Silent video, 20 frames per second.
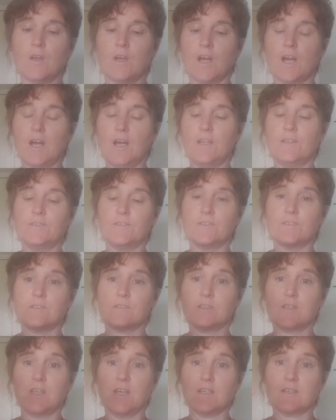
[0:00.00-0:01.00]
And
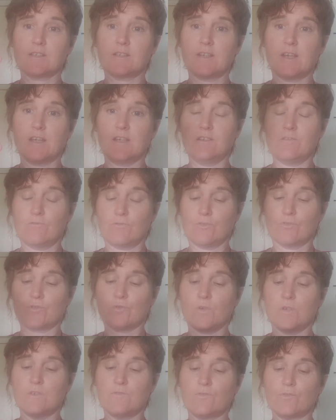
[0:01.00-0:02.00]
the next day, or
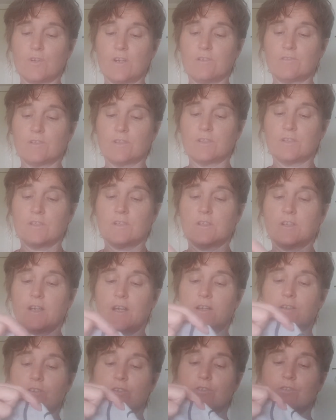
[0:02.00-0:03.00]
24 hours
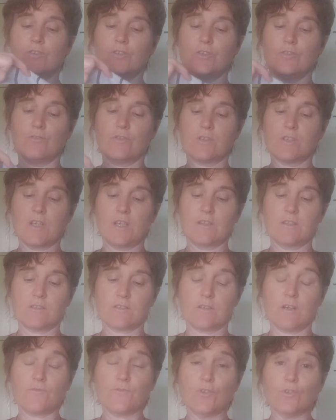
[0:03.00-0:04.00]
later, you can take this
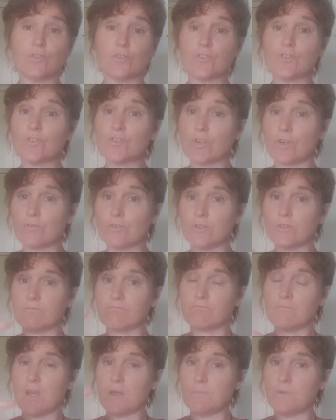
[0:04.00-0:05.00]
off. You could stir it
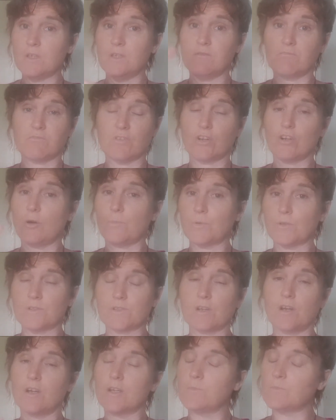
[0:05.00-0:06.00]
maybe a couple of
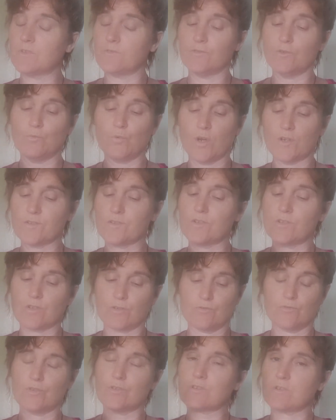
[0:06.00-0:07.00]
times if you wanted
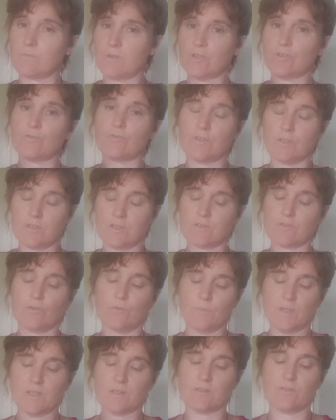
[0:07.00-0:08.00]
to, just to make sure that it's all
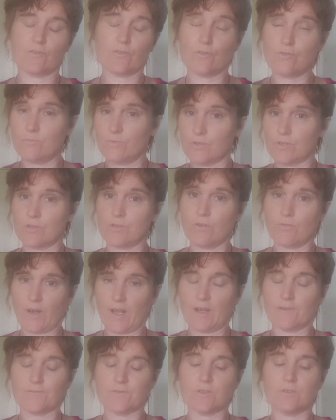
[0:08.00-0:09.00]
mixing through, but you don't
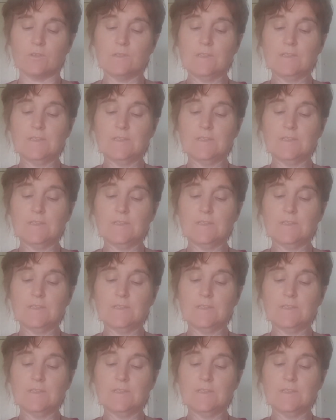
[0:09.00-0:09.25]
have to.